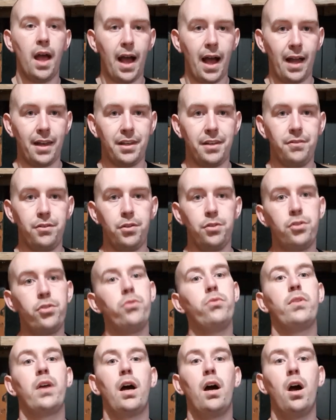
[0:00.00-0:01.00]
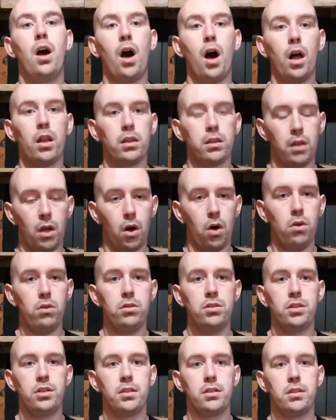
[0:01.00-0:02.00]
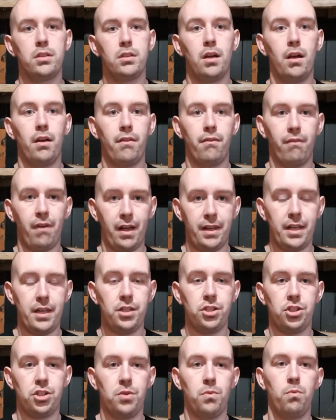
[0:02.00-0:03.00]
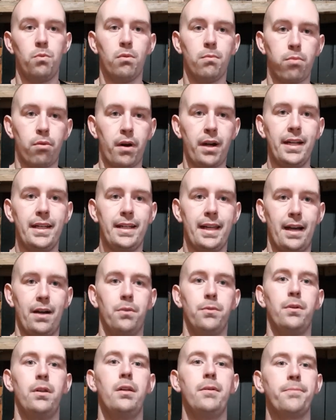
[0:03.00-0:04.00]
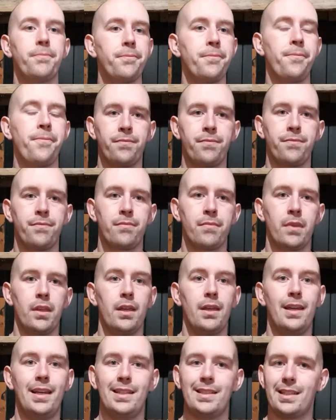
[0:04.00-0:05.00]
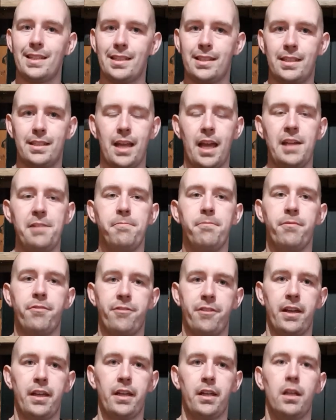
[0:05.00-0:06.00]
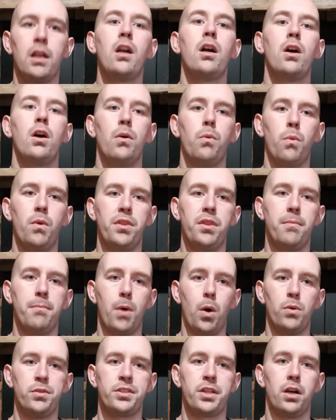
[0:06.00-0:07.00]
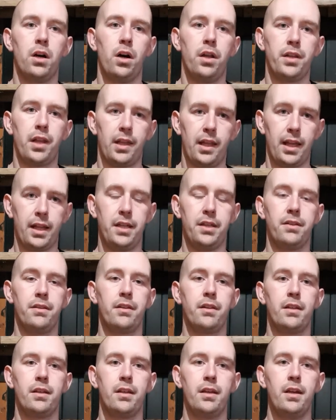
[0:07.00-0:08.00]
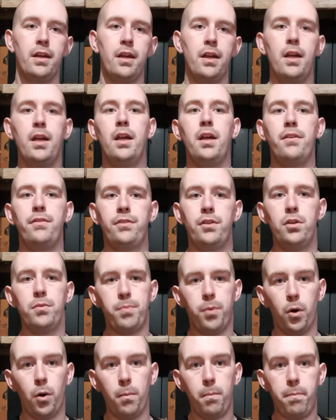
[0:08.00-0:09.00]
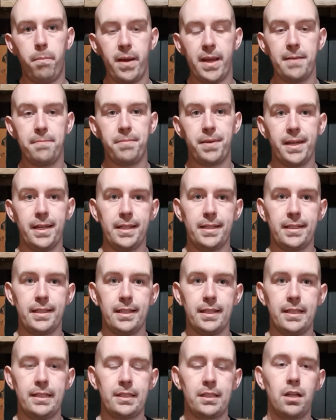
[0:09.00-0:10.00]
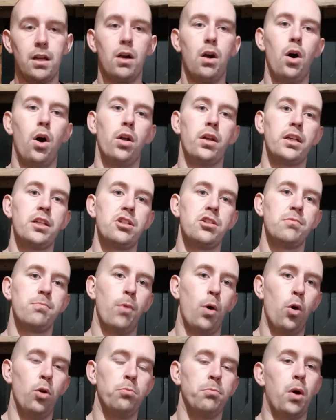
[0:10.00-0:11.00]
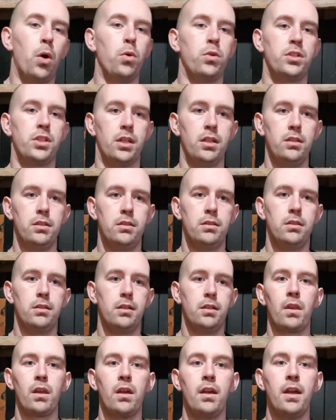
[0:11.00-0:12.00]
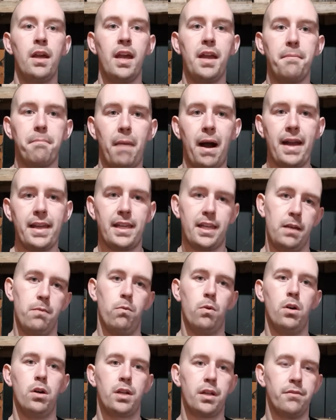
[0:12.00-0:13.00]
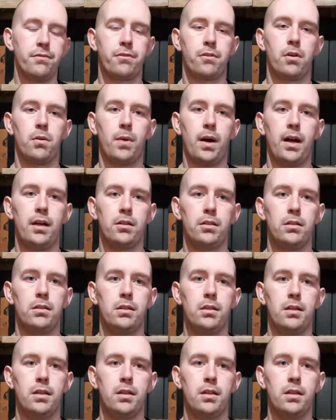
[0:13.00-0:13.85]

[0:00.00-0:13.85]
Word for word: And if you do that a lot, that engine will break down. It's the same thing with the motor on a lathe. If you put big pieces on a small motor, it might keep working for a while.